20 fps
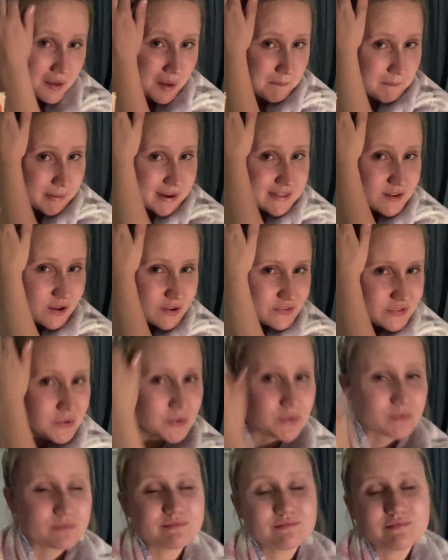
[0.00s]
but it's
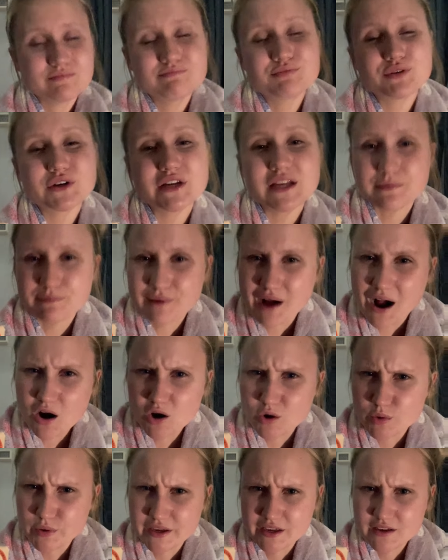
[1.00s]
also pretty
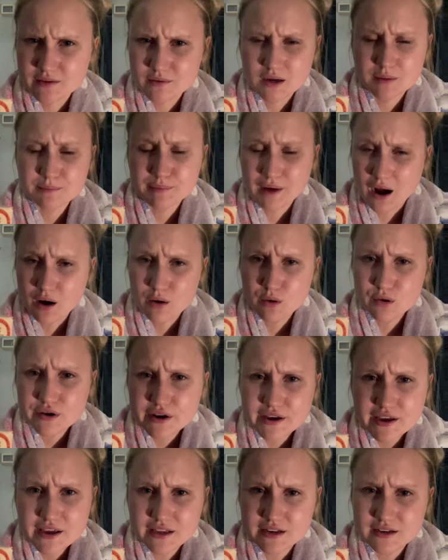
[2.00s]
empowering
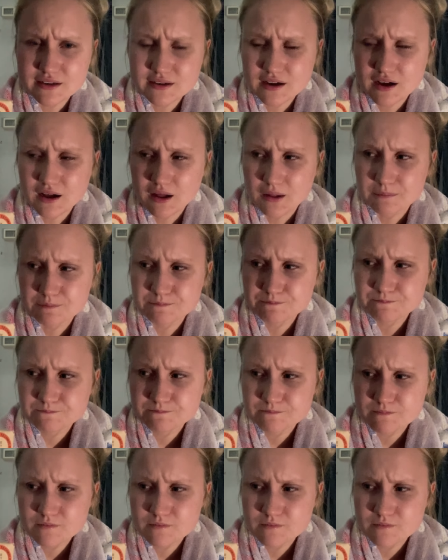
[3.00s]
and